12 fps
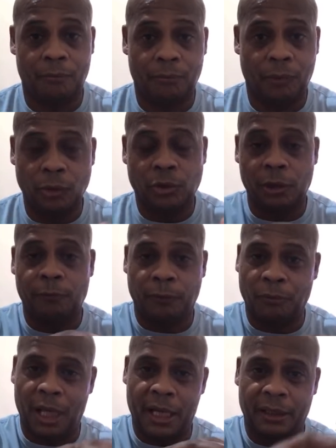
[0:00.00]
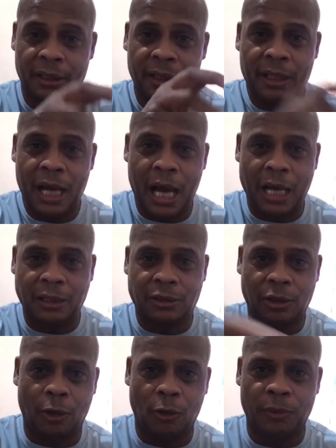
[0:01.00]
Mostly from like
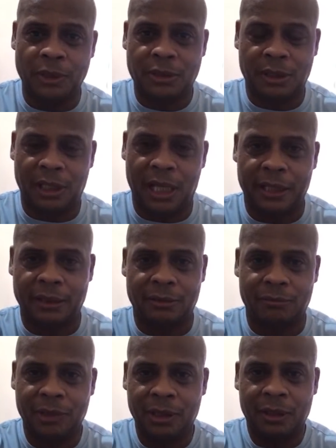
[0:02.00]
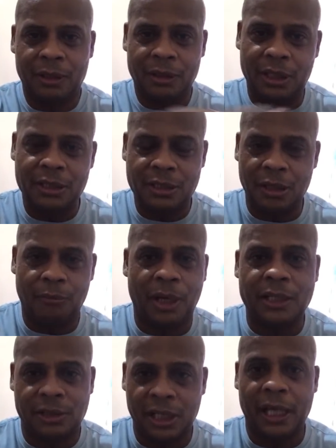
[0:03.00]
October to like
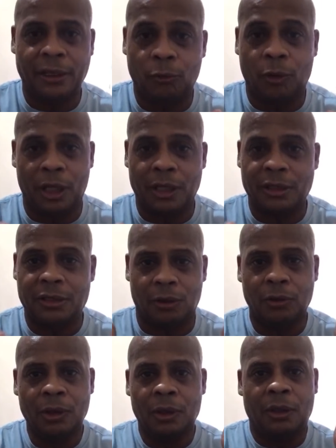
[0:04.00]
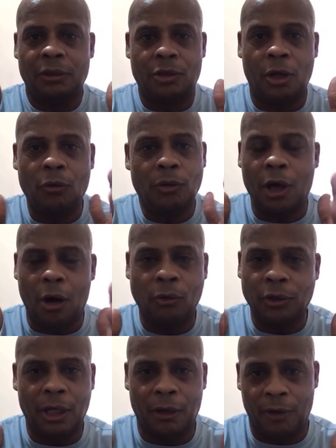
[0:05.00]
December, January. So don't go
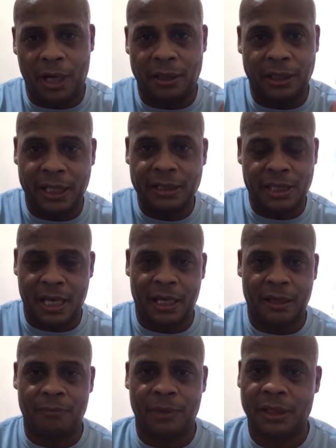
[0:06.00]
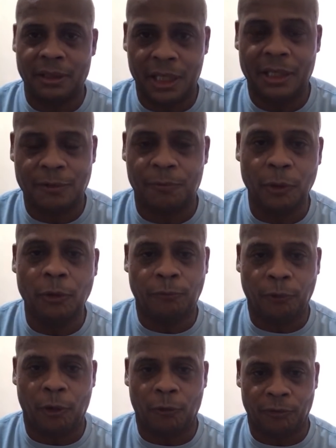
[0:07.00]
there around that time. But yeah, it's
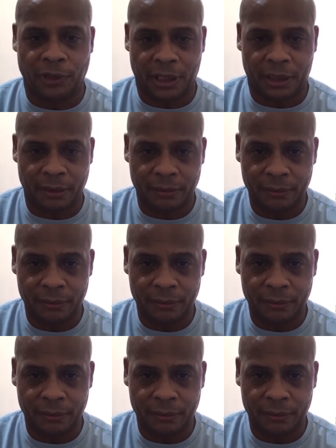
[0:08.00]
beautiful over there.